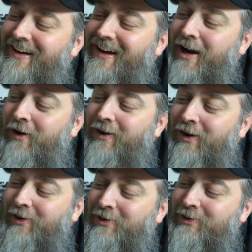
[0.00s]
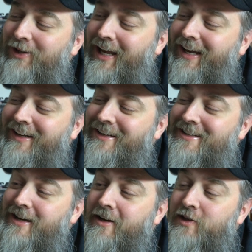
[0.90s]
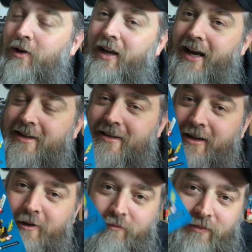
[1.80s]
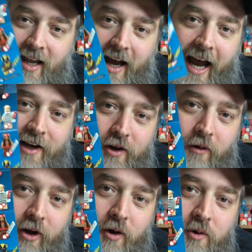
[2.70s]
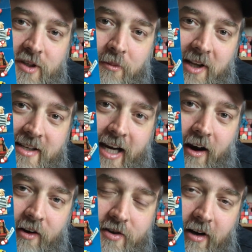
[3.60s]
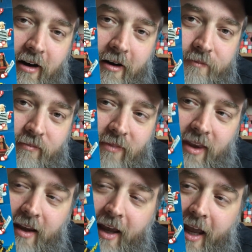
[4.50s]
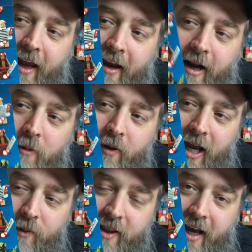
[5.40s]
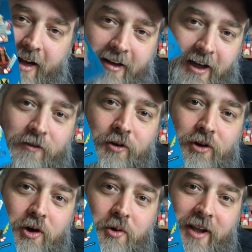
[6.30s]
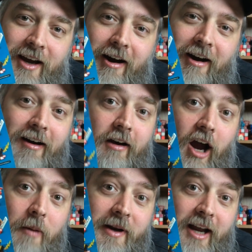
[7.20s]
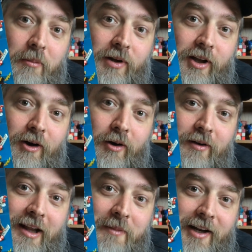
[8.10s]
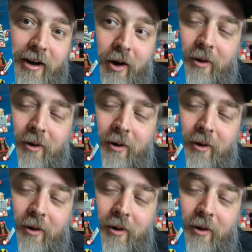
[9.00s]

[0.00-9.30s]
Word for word: I don't know who that is. So, yes, I don't know who some of these characters are. And I'm okay with that. If you know who they are, comment down below. Let me know.